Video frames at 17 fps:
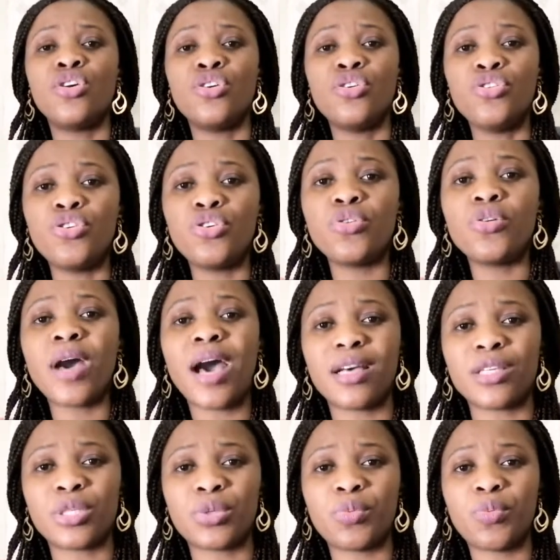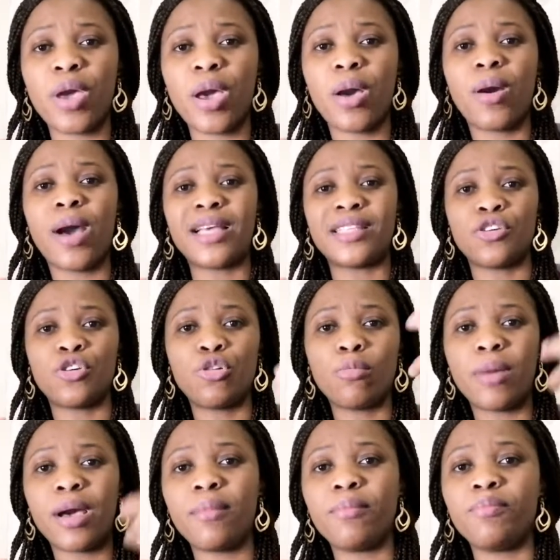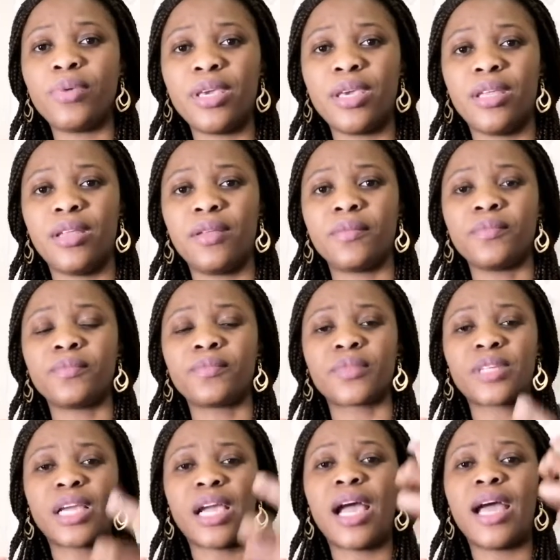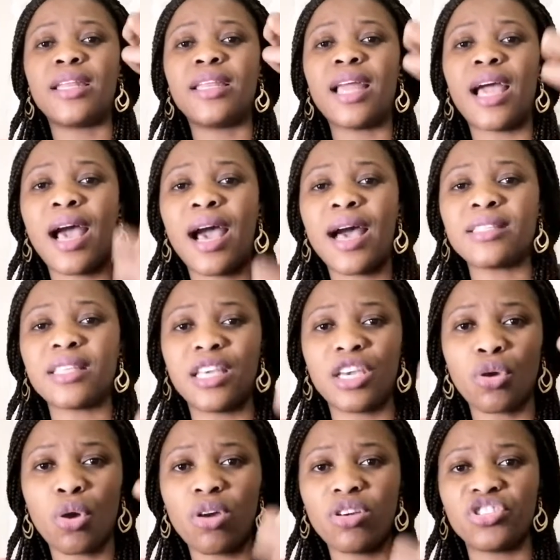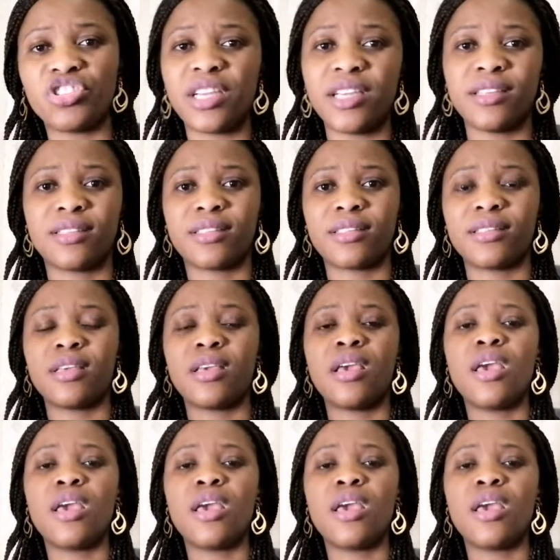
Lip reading: you as well as a human being and has a conscience,